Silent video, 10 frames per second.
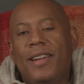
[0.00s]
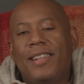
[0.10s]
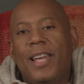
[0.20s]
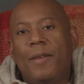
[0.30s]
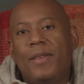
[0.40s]
My
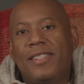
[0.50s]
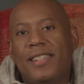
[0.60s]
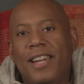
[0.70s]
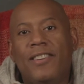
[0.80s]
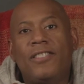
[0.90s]
name is
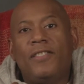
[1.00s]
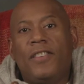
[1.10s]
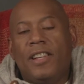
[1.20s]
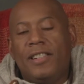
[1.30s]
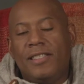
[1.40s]
Eric
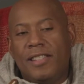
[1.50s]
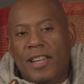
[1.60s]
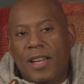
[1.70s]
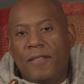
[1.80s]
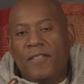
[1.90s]
Revels.
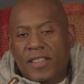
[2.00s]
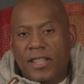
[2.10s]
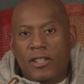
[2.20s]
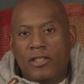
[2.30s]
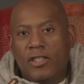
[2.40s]
I'm 50
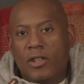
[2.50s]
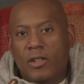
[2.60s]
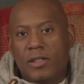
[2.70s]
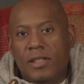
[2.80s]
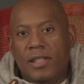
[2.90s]
years
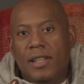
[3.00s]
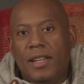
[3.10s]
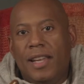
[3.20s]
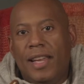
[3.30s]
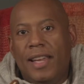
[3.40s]
old,
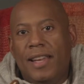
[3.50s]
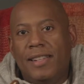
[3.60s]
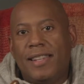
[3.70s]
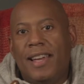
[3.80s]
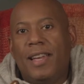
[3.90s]

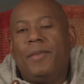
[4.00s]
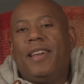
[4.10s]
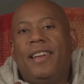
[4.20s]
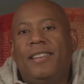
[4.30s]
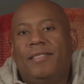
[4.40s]
and I am
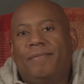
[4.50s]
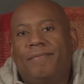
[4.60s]
gay.